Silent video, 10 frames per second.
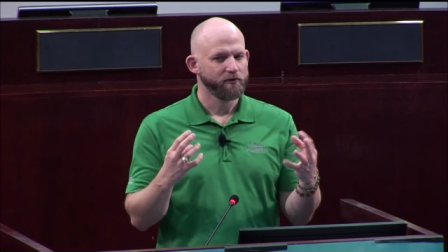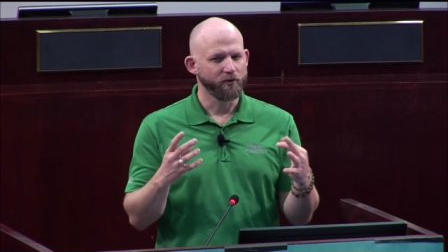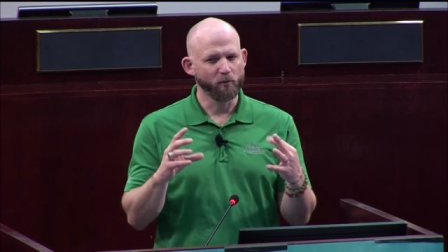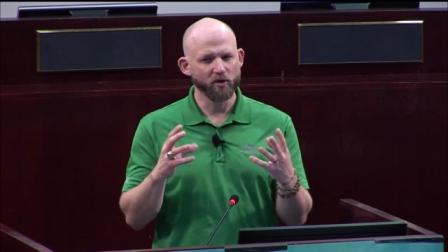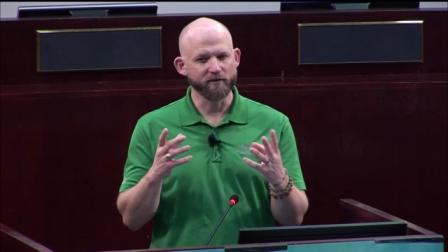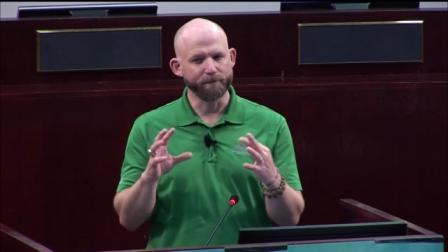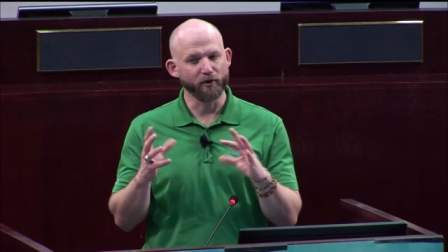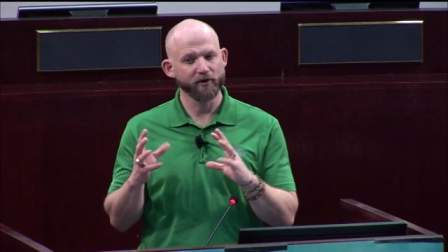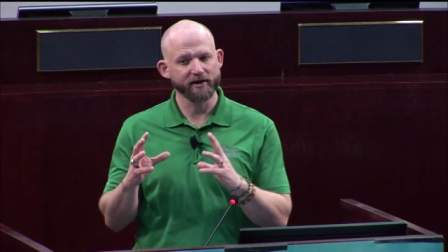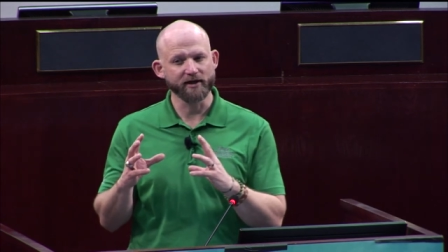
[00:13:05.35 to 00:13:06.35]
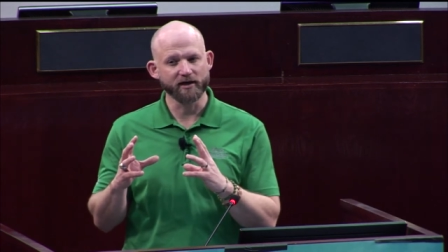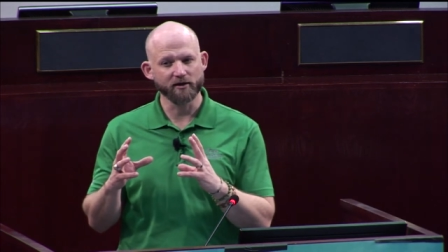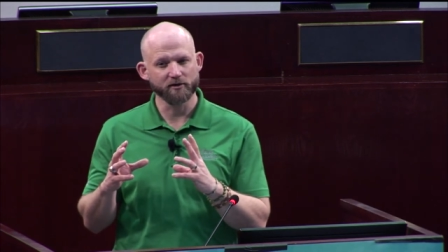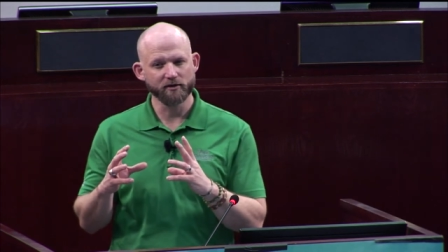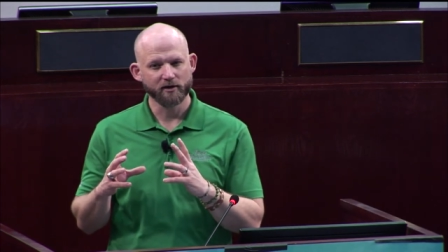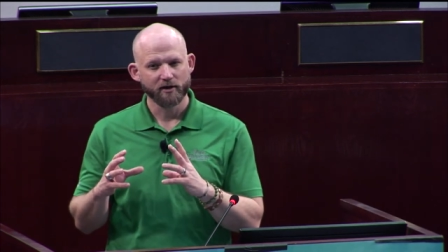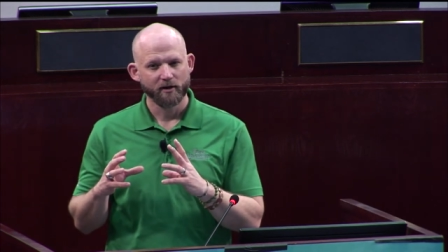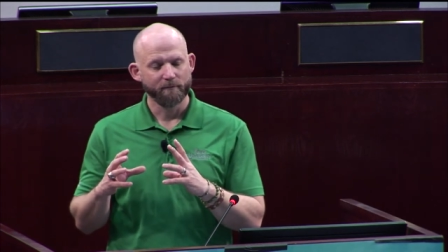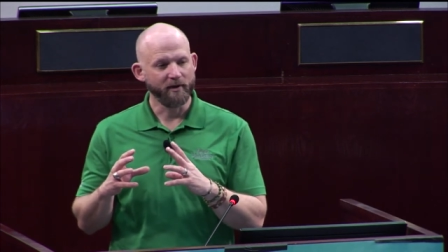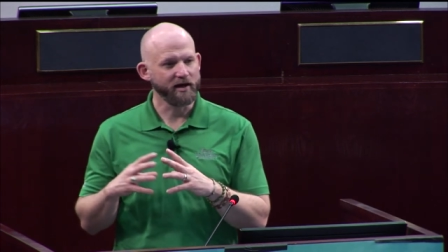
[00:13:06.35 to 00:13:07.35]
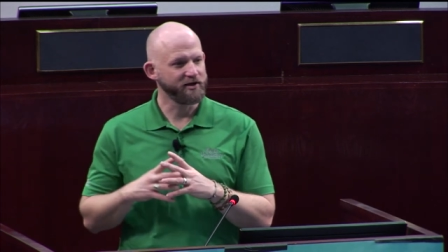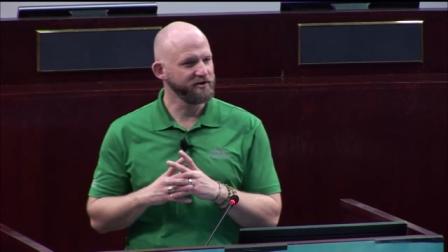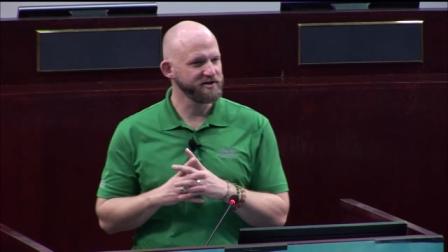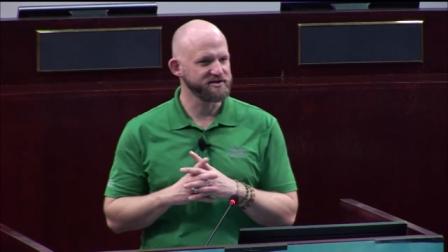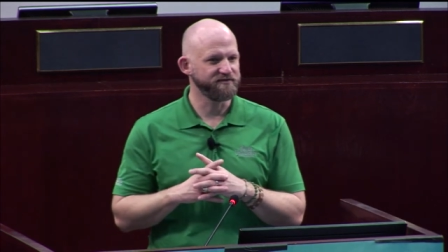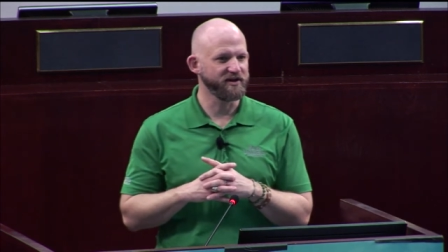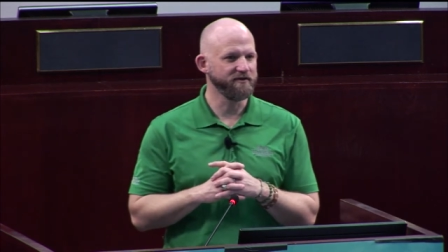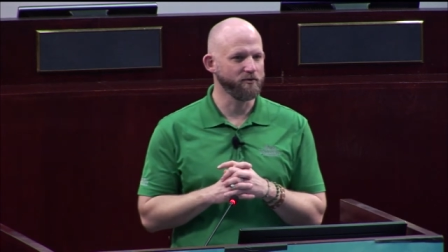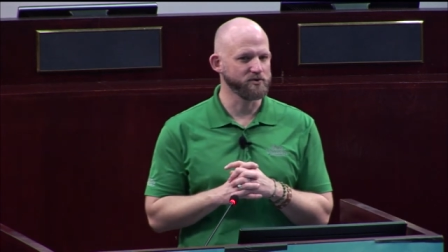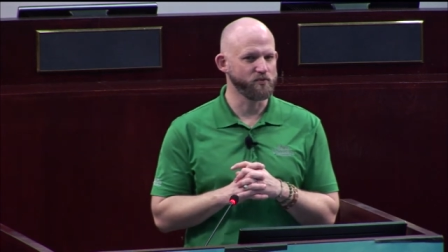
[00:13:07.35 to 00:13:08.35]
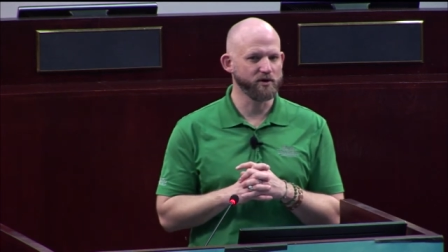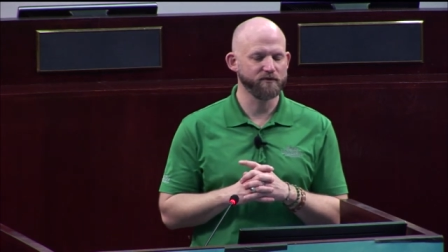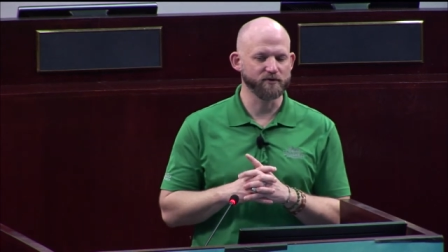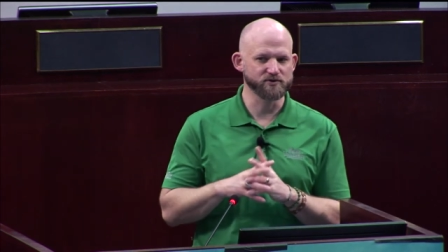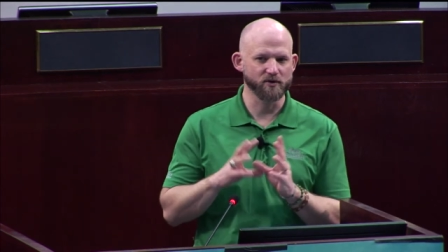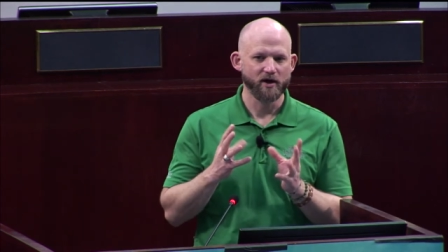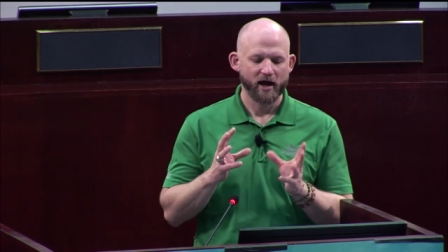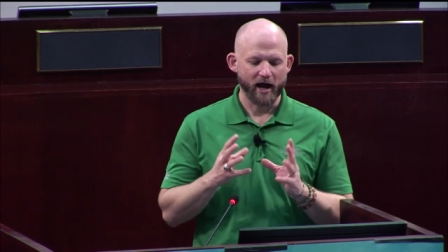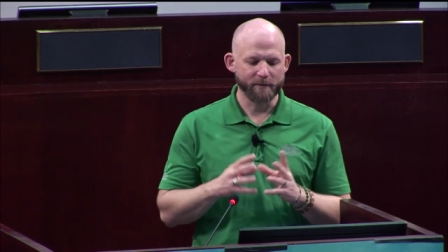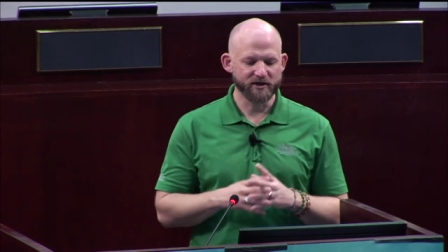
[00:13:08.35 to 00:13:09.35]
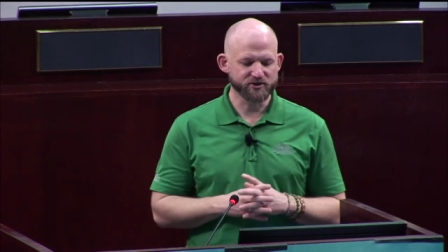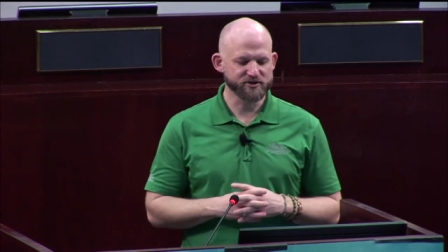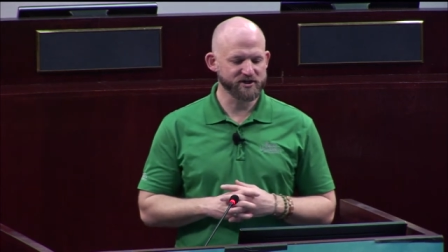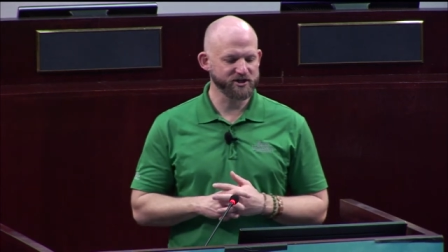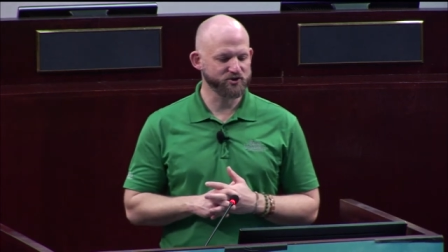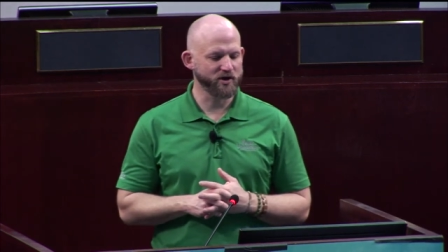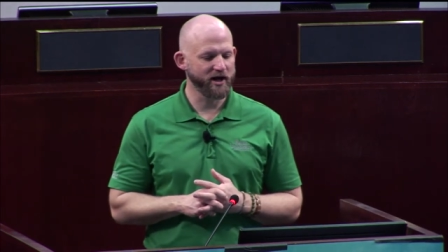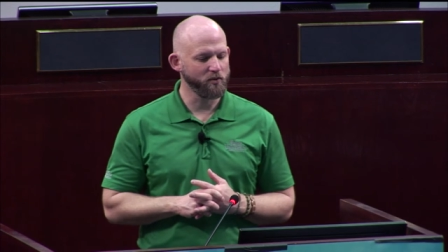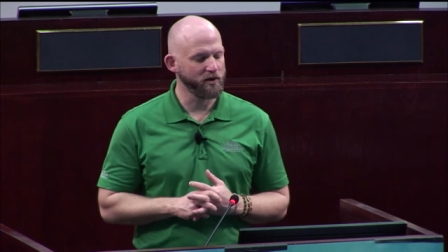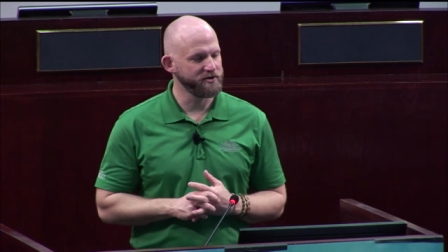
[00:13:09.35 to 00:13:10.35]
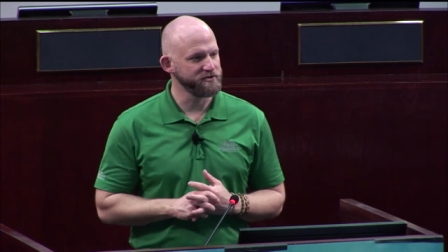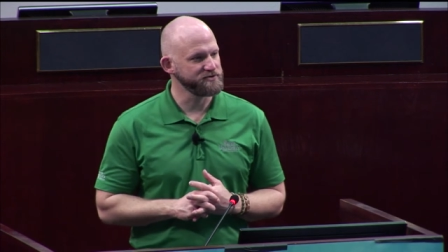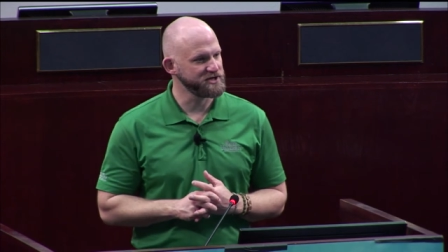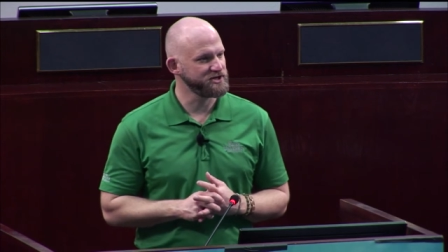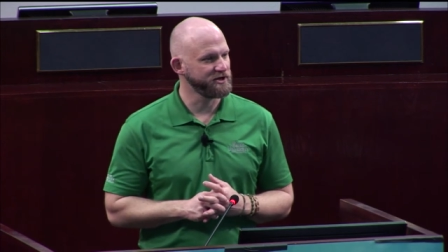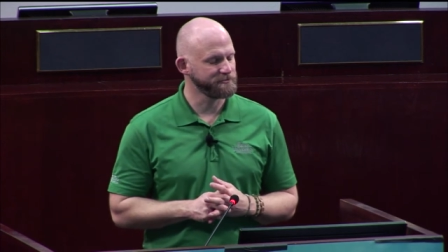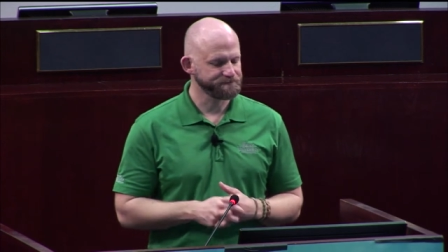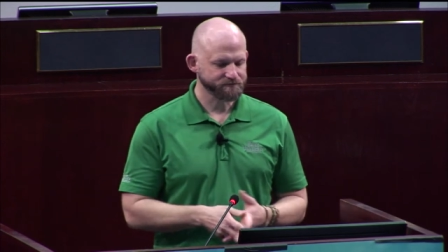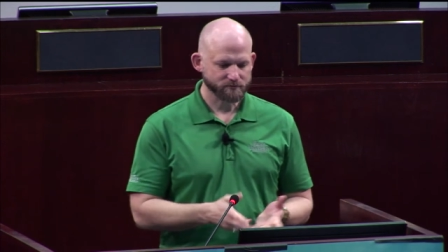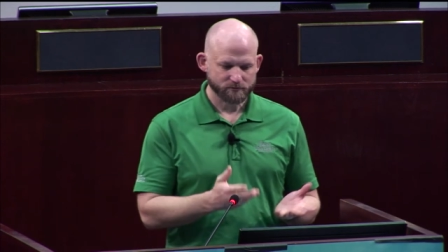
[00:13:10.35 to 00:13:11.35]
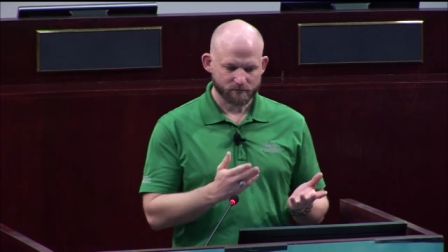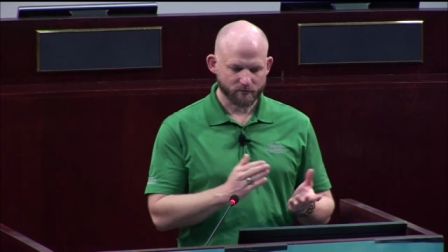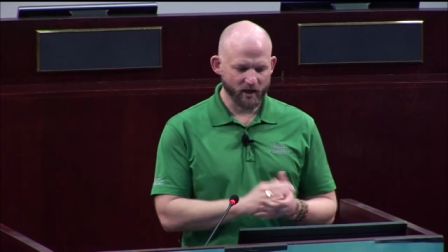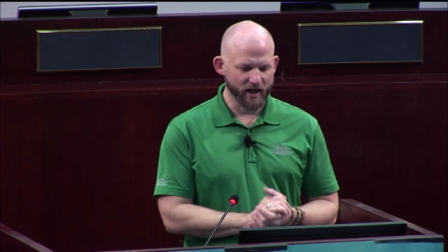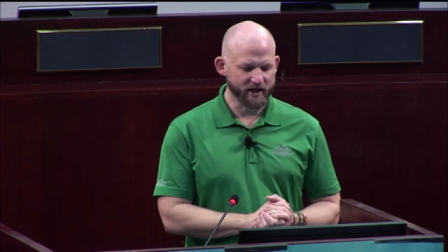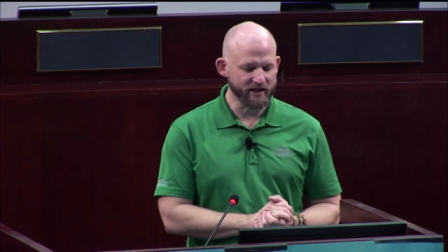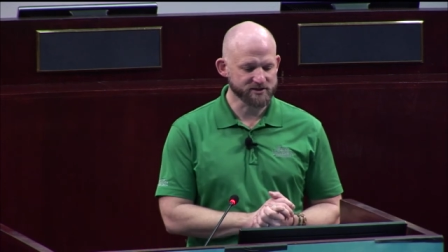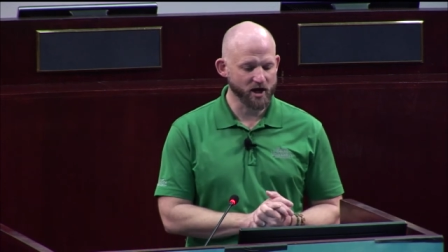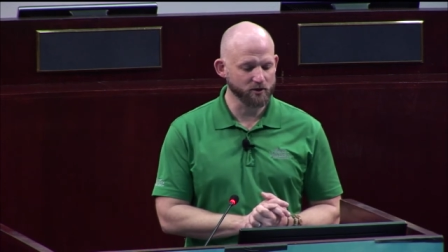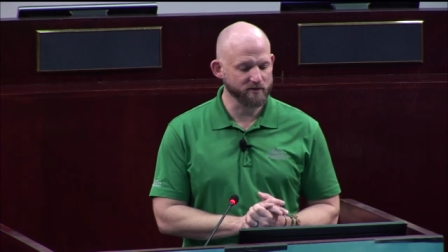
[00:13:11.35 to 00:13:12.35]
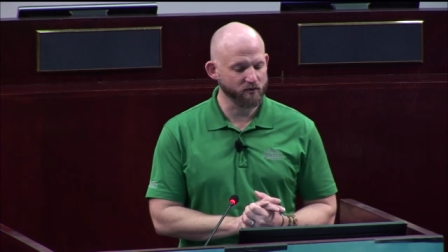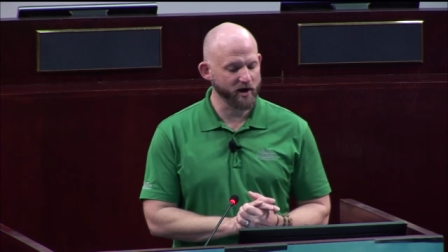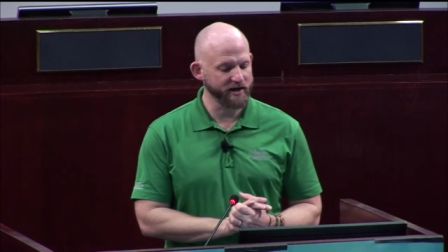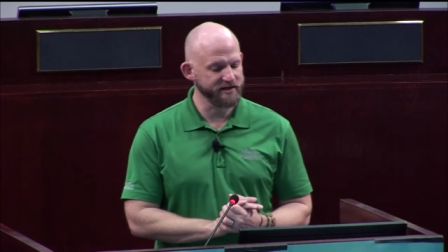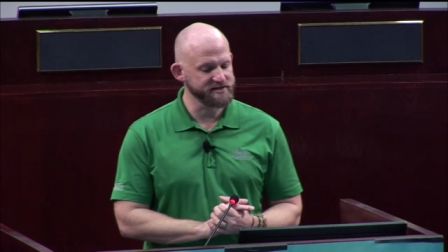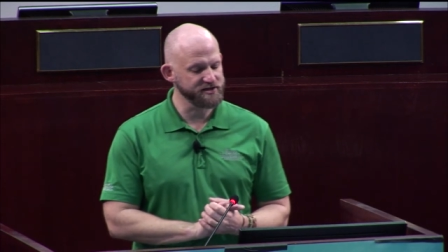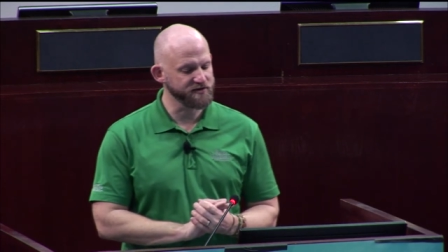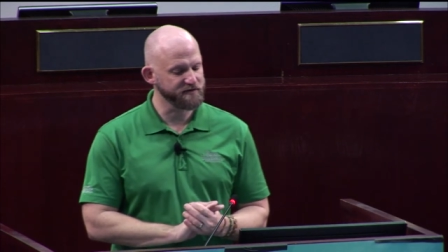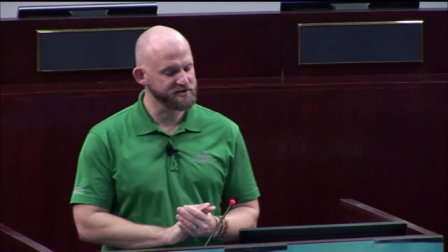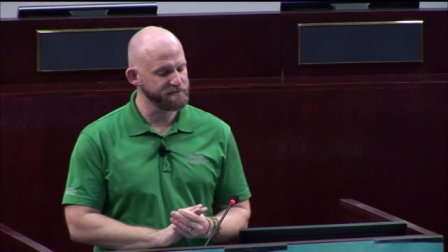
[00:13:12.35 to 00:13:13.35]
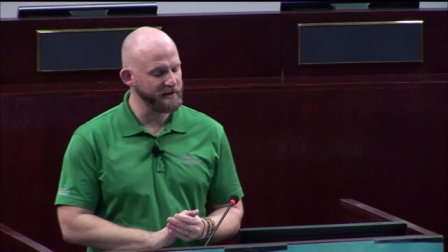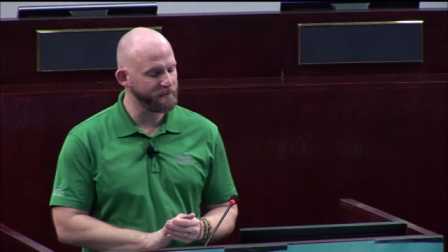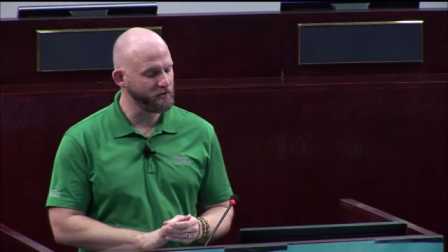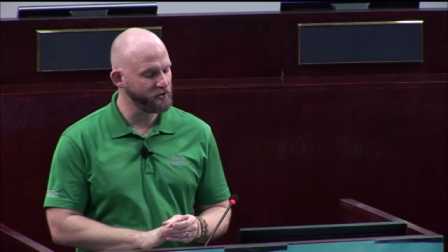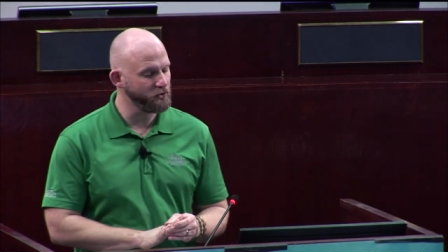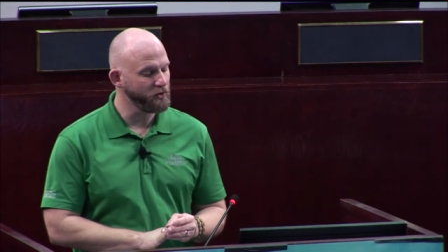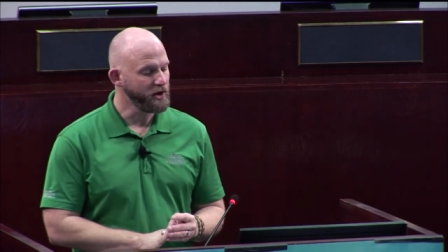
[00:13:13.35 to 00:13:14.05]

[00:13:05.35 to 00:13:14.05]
They're more of a burgundy color. My goodness, the flavor was wonderful. So I'm interested in trying one of those this year. Uh, heat tolerant varieties, these are for some people who